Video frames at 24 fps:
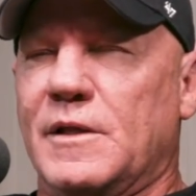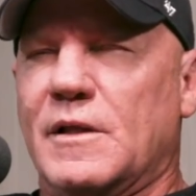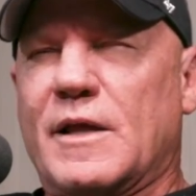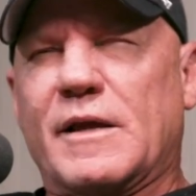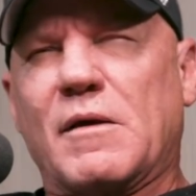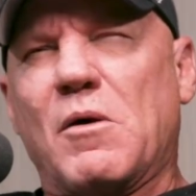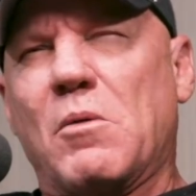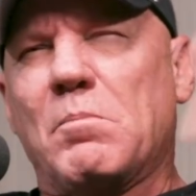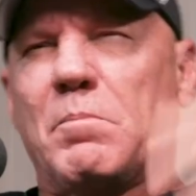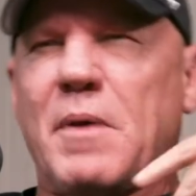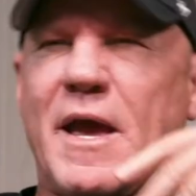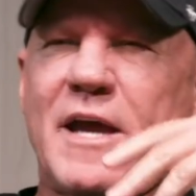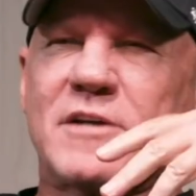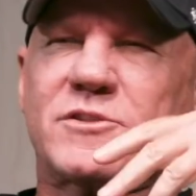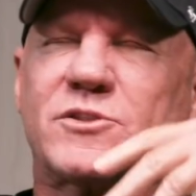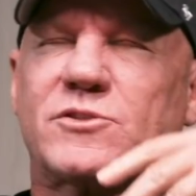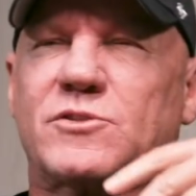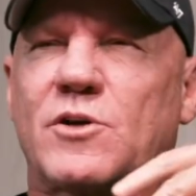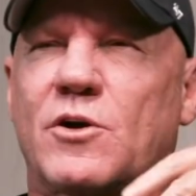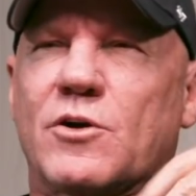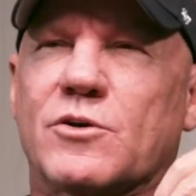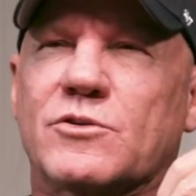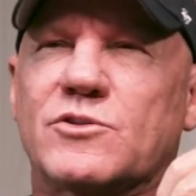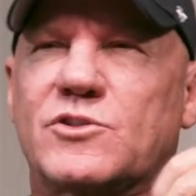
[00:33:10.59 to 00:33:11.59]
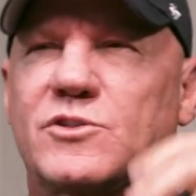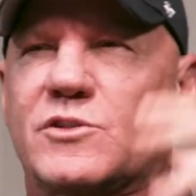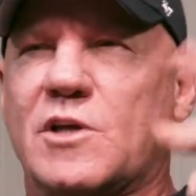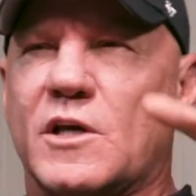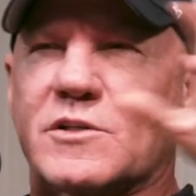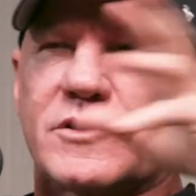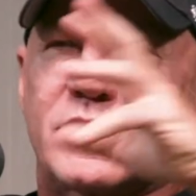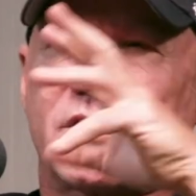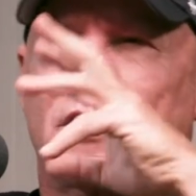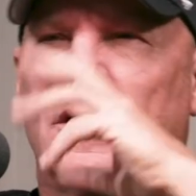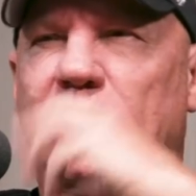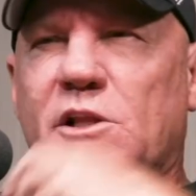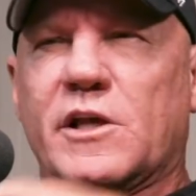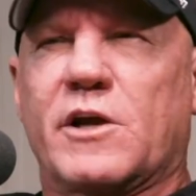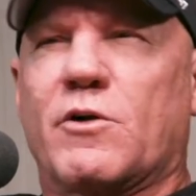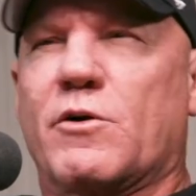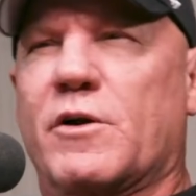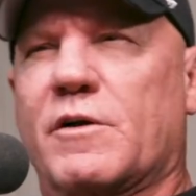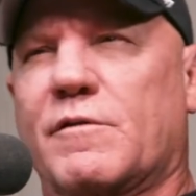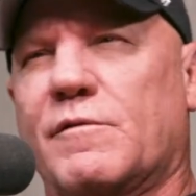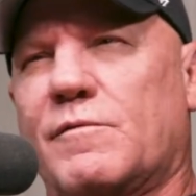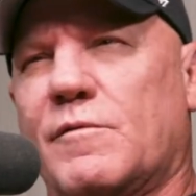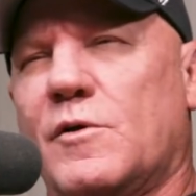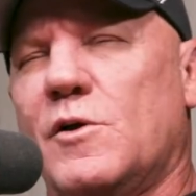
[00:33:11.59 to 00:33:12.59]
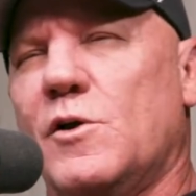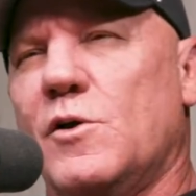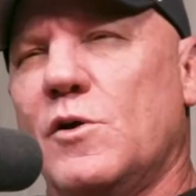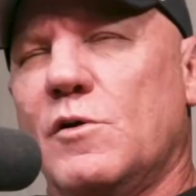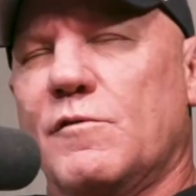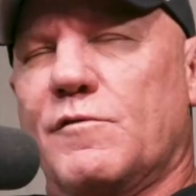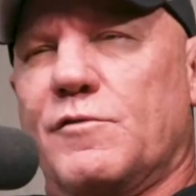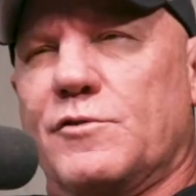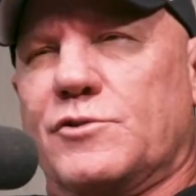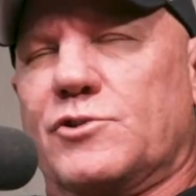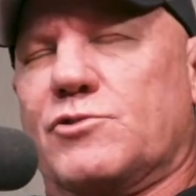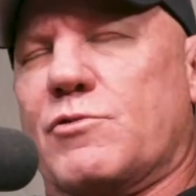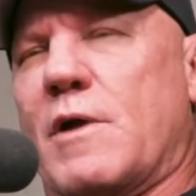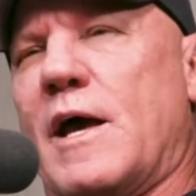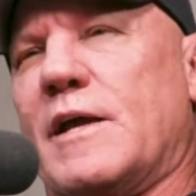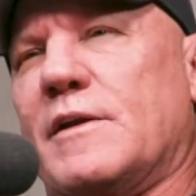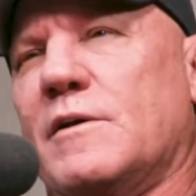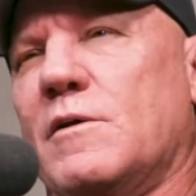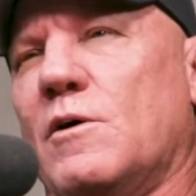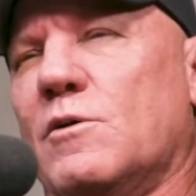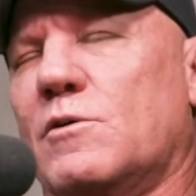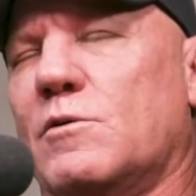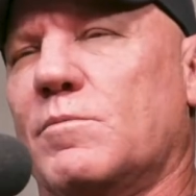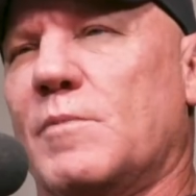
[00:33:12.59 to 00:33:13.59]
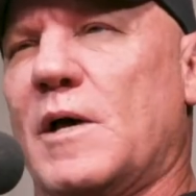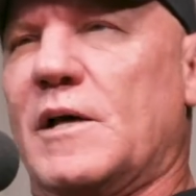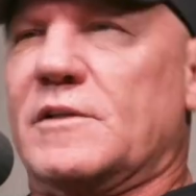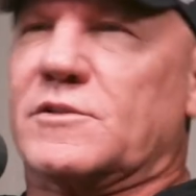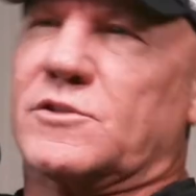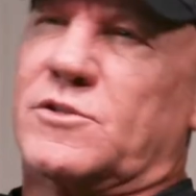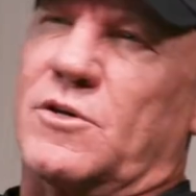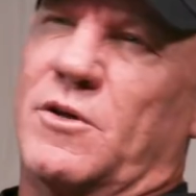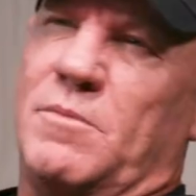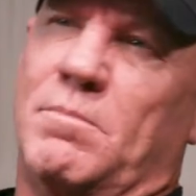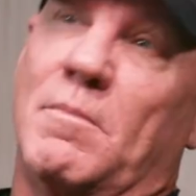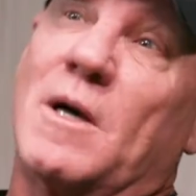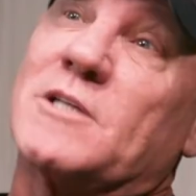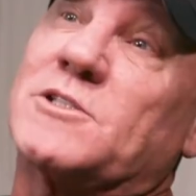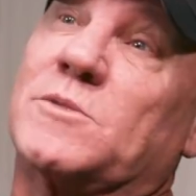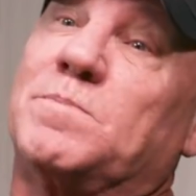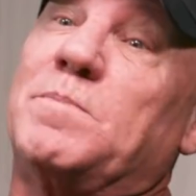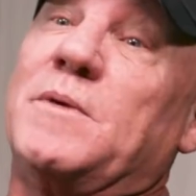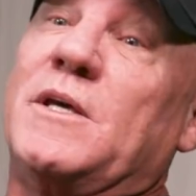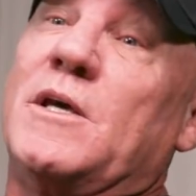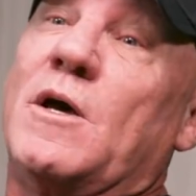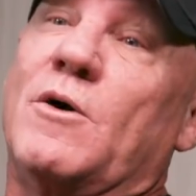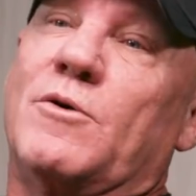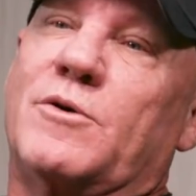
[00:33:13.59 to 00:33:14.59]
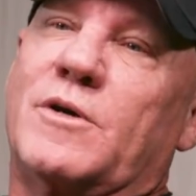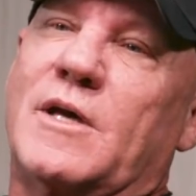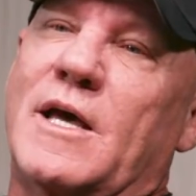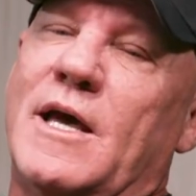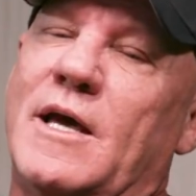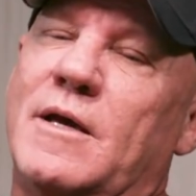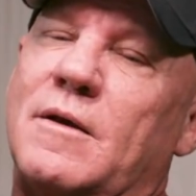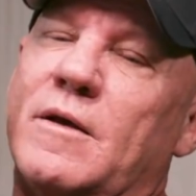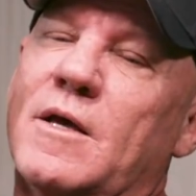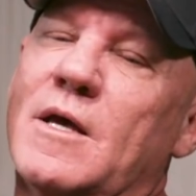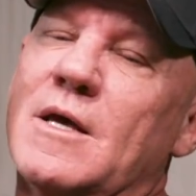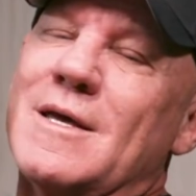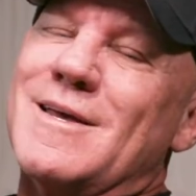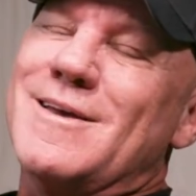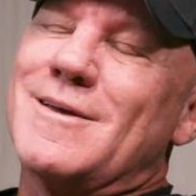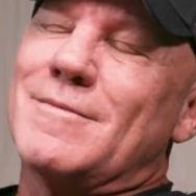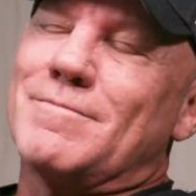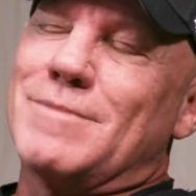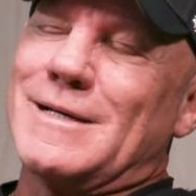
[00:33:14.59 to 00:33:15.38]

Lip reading: Like, oh, Bear Stearns does the clearing for Stratton Oakmont, so it must be okay. Mm-hmm.